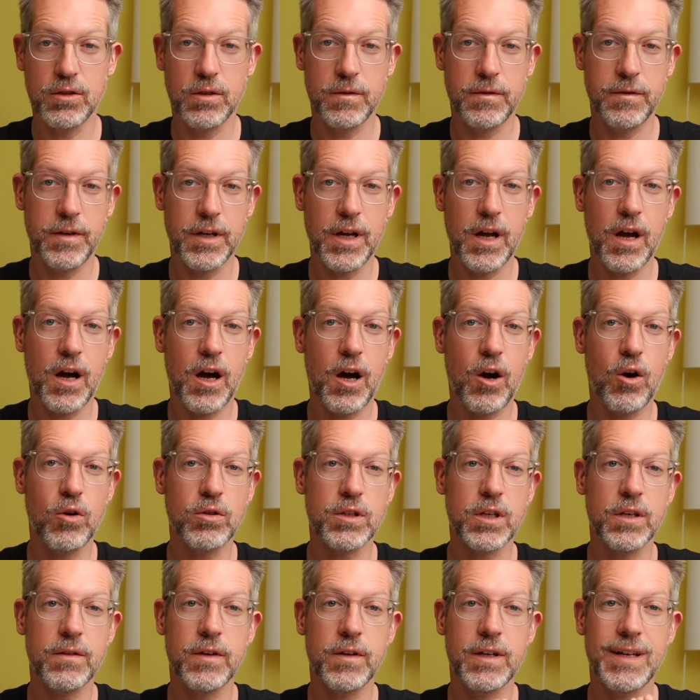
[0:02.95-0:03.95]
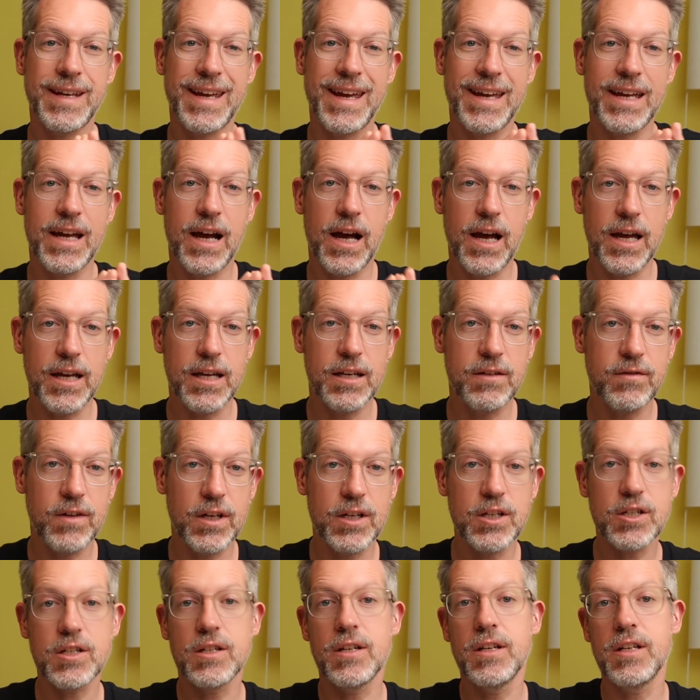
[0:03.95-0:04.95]
to figure out if an AI
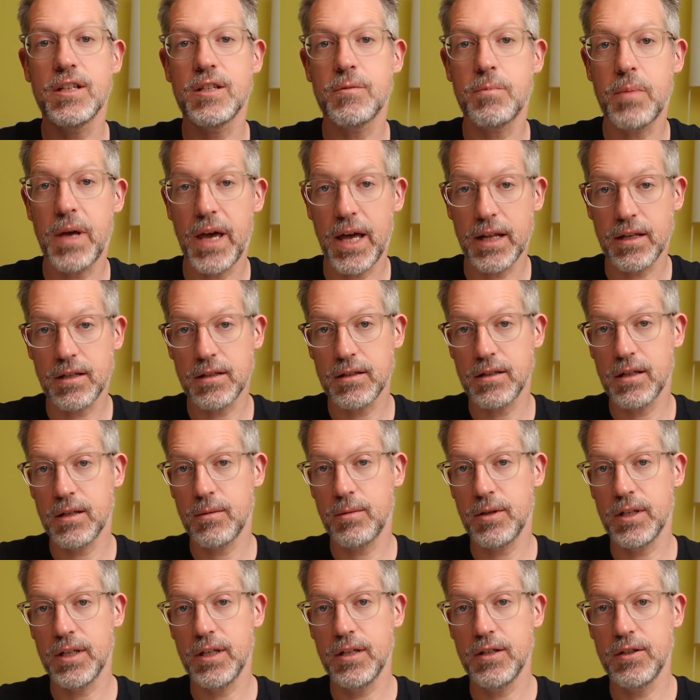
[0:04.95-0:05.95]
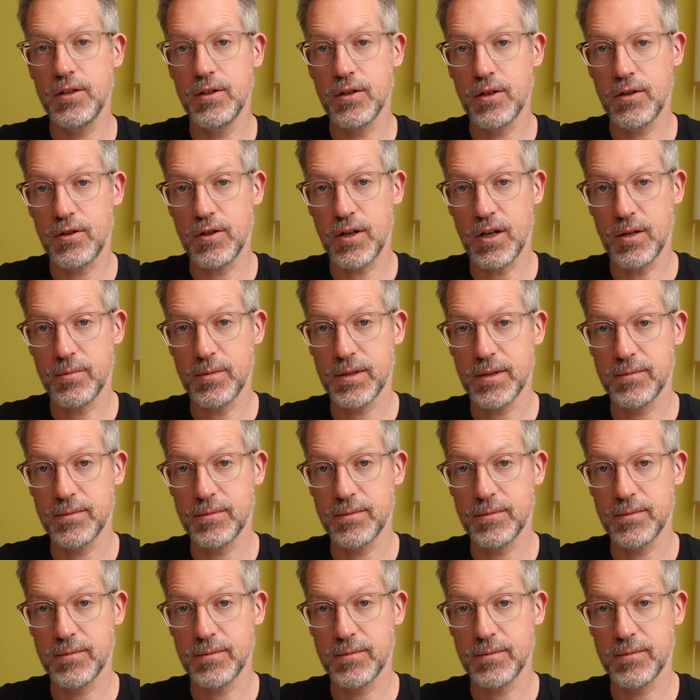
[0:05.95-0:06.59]
invention is patentable in Europe.